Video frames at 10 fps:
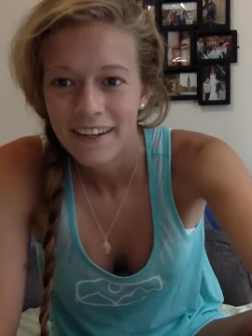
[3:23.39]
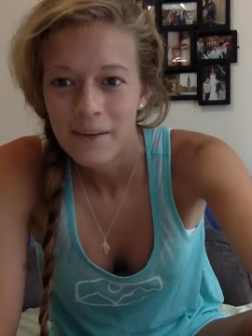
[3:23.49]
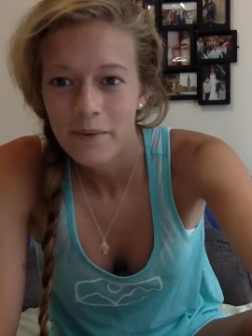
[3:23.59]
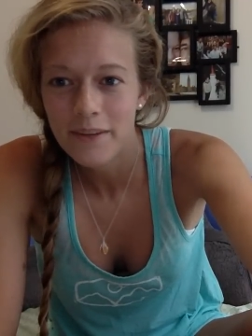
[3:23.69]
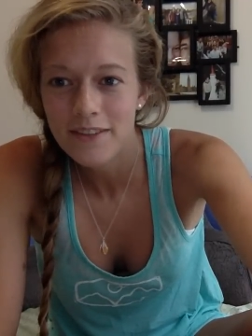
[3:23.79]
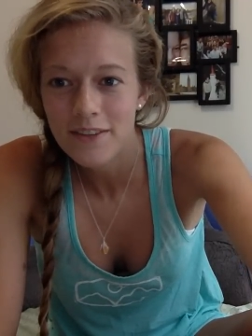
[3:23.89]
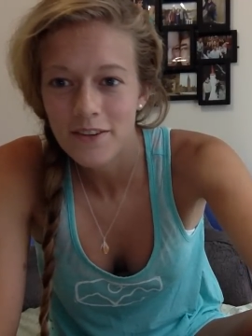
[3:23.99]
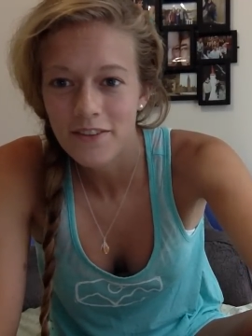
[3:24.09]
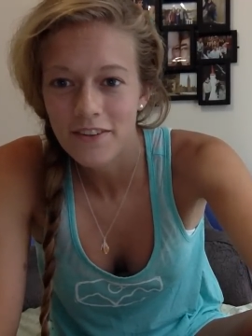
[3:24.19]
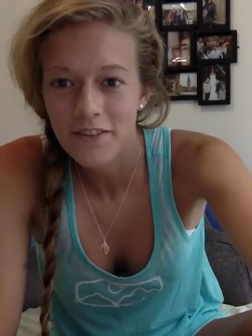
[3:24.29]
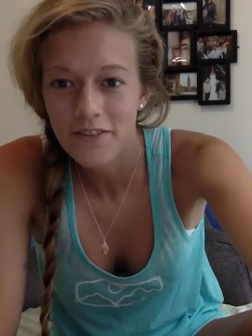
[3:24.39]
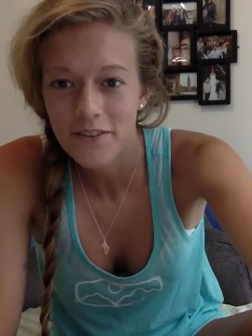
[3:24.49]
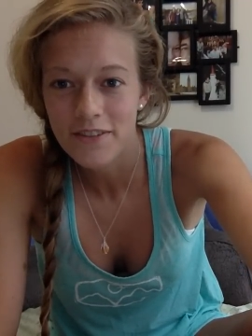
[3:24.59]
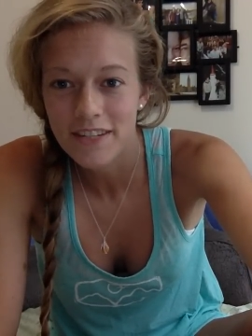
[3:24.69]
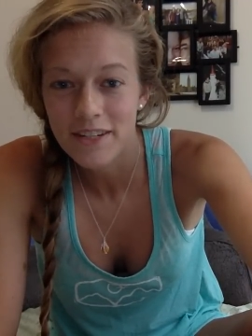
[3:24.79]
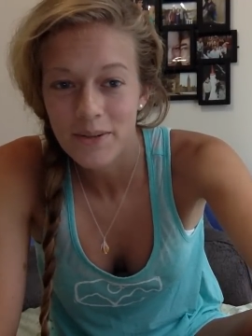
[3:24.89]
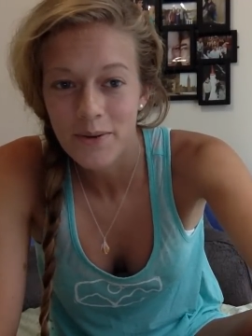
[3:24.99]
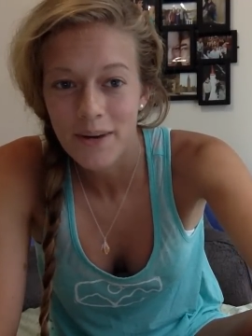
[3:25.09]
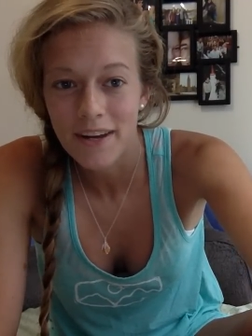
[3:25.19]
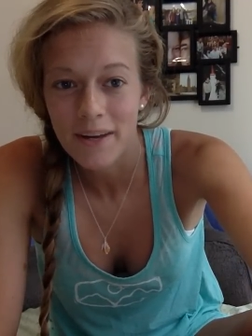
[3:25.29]
What's your favorite fruit to eat in
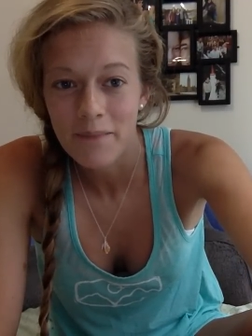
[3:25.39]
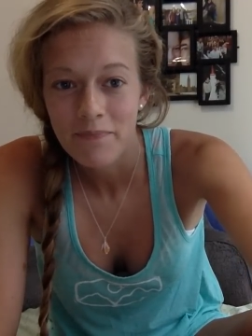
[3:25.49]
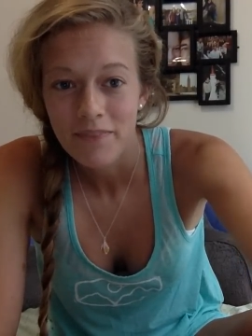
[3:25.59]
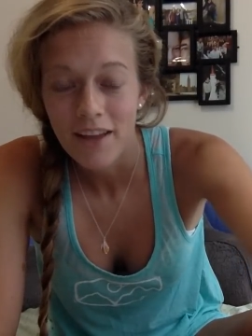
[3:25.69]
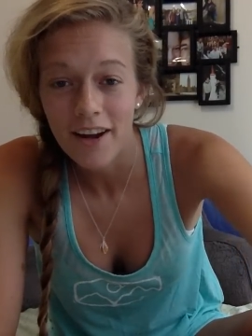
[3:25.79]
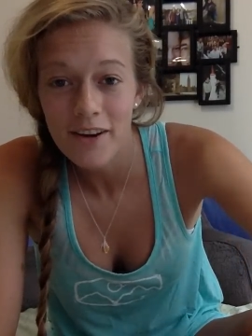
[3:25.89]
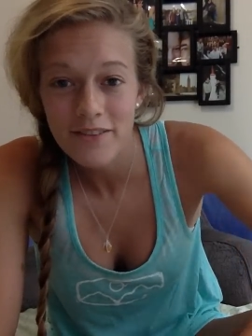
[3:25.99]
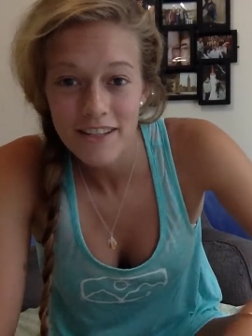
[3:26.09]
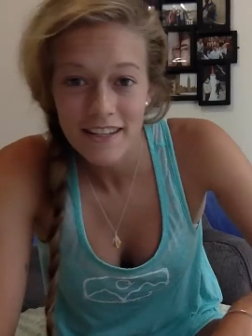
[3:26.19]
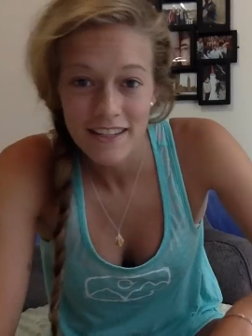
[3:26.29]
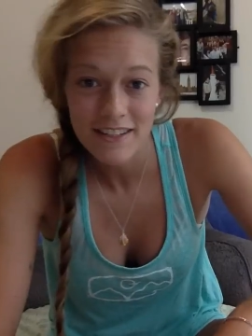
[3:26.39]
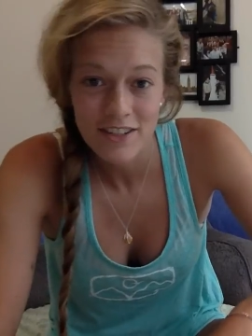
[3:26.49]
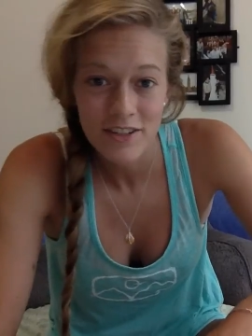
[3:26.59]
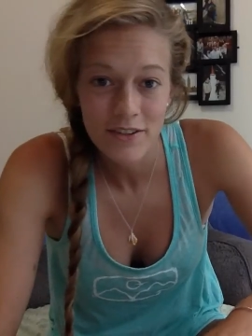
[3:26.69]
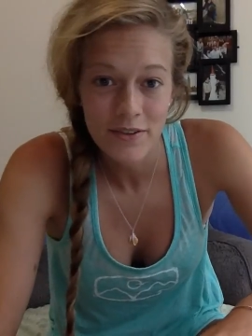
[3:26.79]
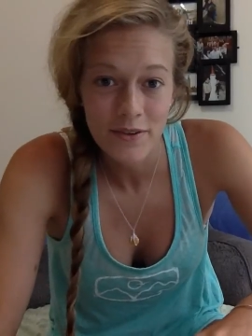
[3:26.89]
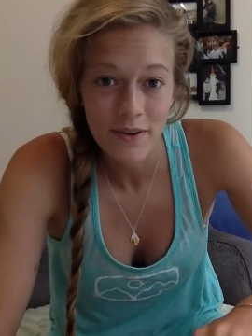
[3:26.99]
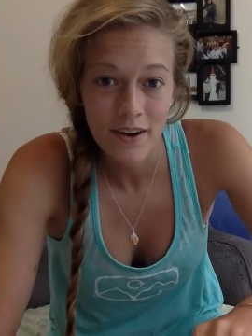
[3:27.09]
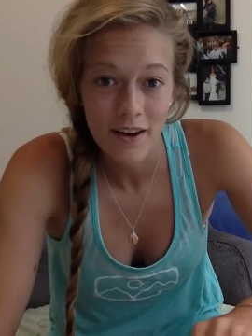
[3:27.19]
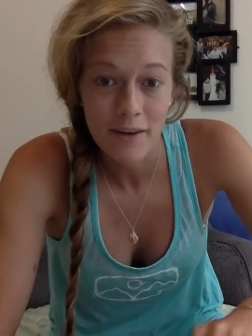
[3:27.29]
Hawaii? I got really into
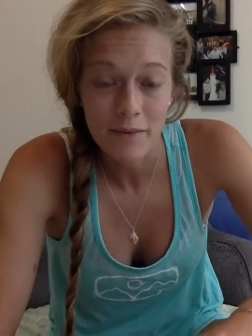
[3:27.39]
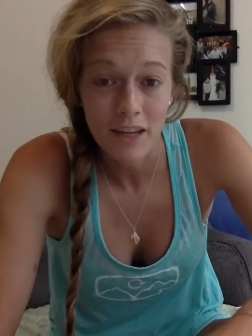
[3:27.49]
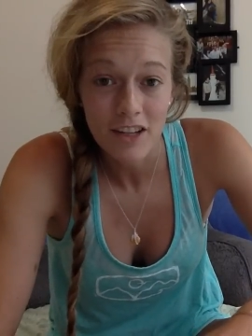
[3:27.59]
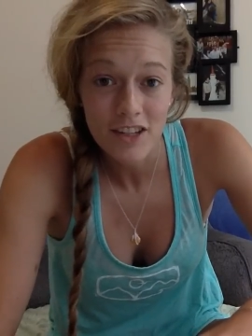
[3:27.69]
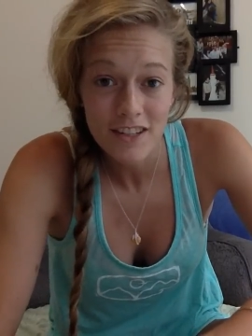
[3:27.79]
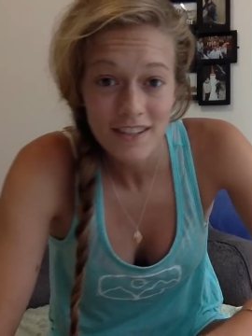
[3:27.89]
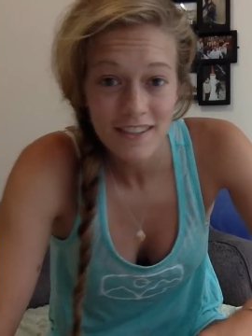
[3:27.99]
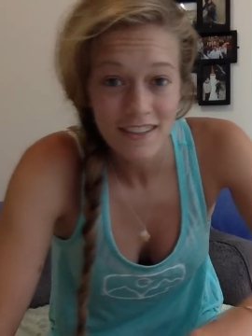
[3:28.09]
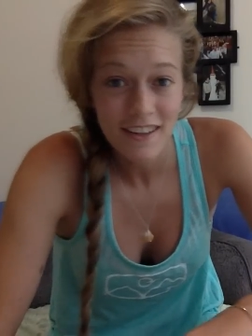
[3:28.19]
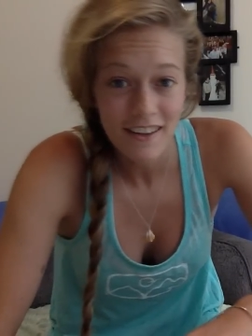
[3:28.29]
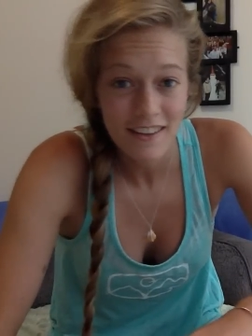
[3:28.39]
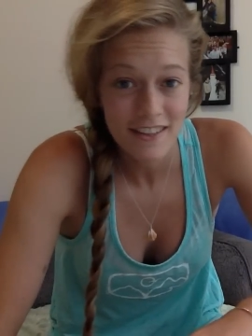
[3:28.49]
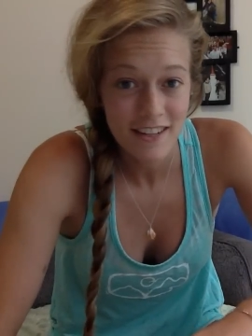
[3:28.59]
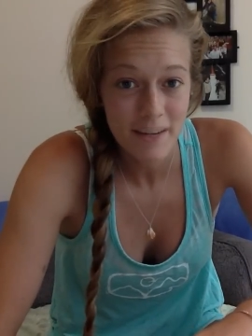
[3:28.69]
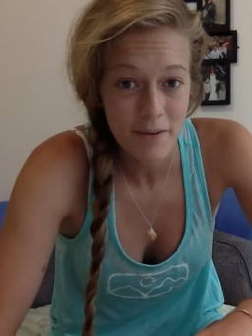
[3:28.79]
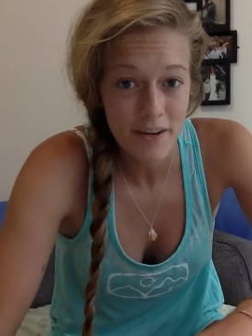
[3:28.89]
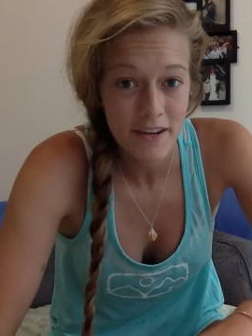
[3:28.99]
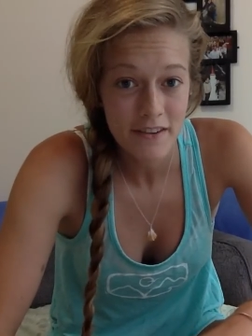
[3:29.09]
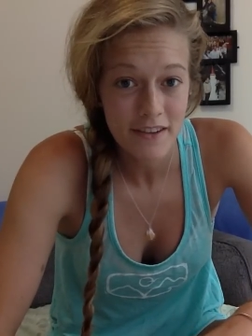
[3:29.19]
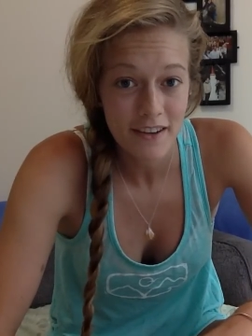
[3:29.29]
lychees this time
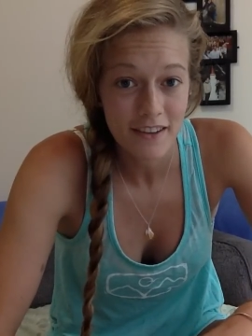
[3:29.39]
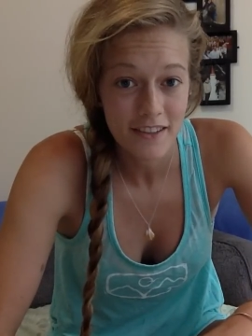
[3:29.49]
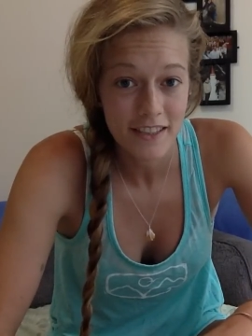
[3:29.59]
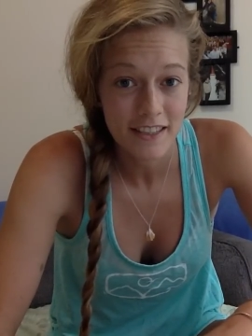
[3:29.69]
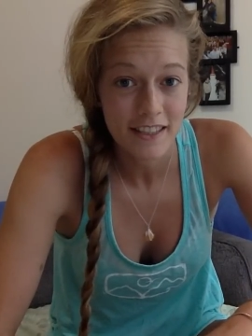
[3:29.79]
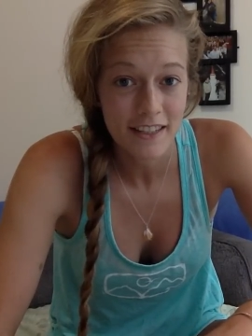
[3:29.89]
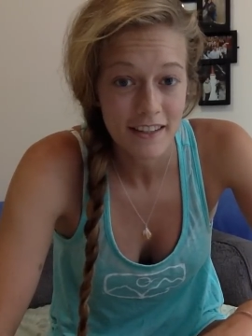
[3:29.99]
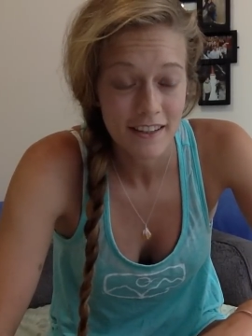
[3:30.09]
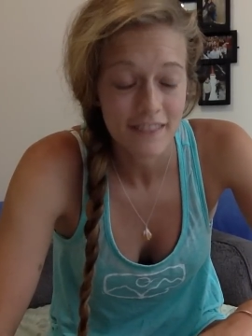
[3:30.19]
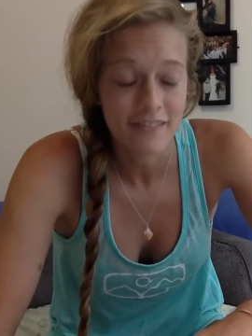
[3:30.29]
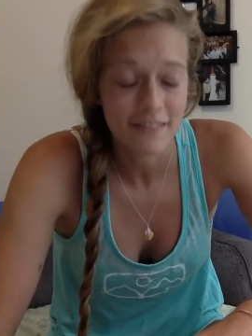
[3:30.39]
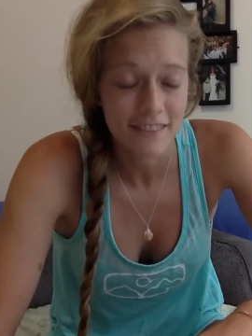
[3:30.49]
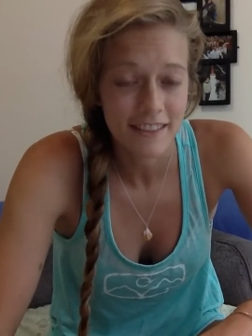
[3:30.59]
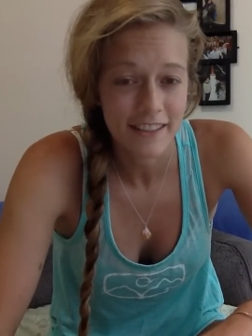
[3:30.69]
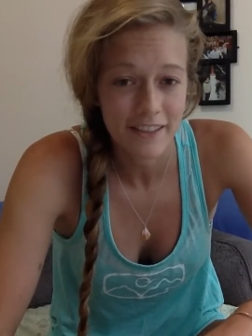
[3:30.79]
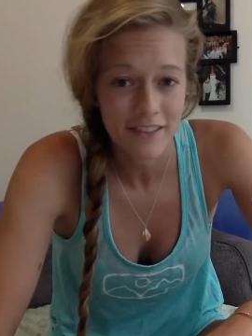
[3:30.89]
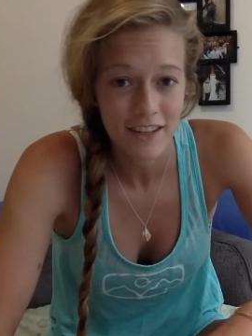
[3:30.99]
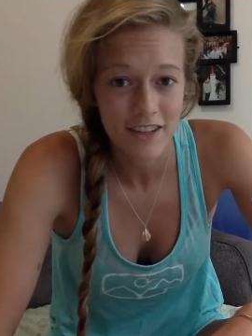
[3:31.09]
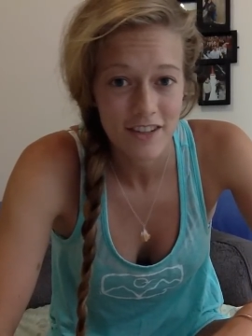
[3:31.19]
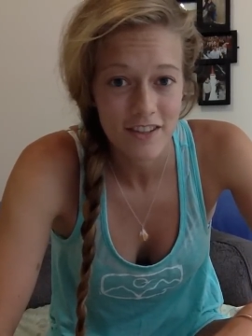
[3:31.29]
around. I really, really love
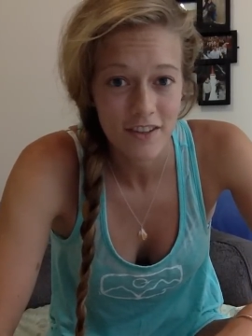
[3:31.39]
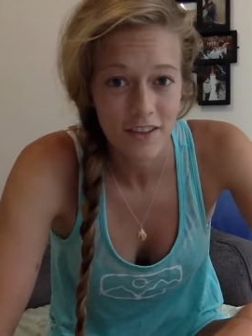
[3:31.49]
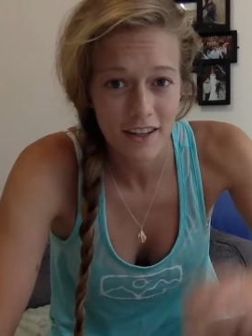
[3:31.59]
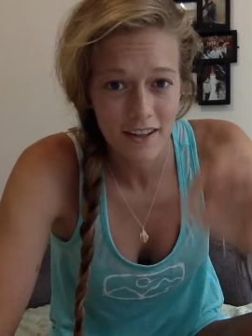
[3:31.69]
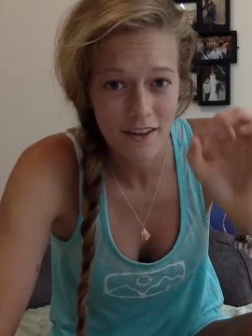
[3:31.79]
lychees. They're like